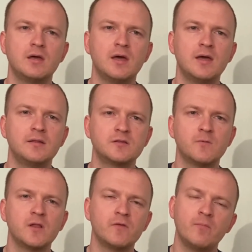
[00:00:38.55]
and it's
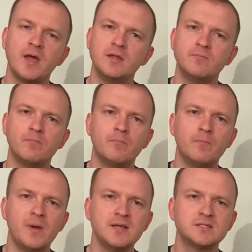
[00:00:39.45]
one of the main
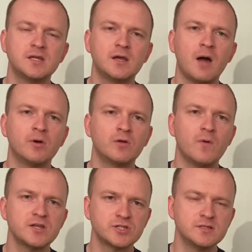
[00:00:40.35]
basic common
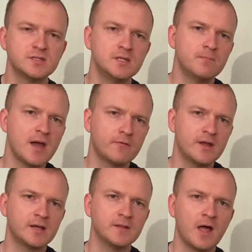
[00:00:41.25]
questions in
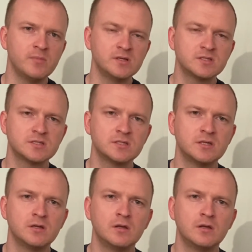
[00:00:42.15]
macroeconomics.